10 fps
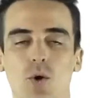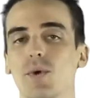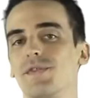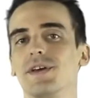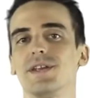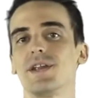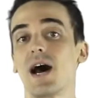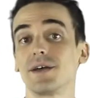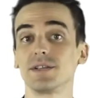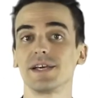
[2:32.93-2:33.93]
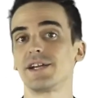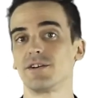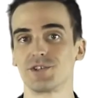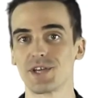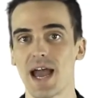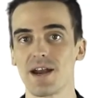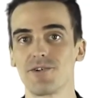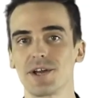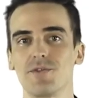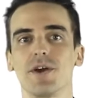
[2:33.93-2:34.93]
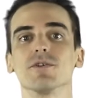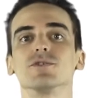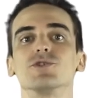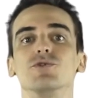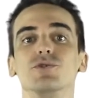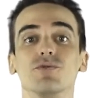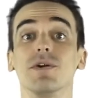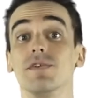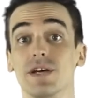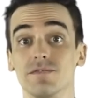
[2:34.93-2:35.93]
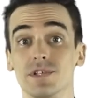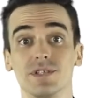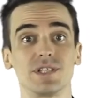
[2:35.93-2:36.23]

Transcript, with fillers: Within nonlinear scattering, there are two derivatives: